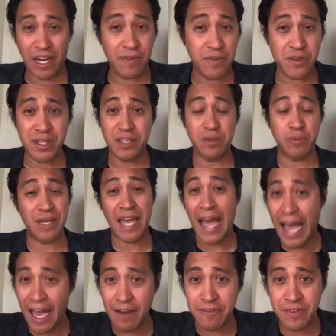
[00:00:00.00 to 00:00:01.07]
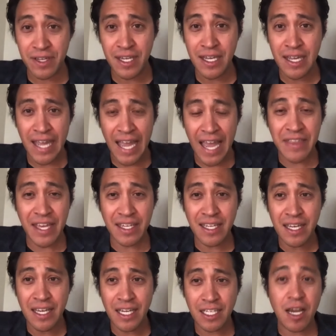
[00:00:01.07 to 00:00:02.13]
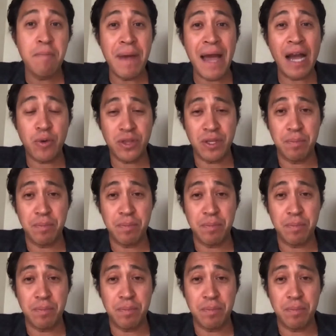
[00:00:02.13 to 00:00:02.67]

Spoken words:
everything that we have and then come back with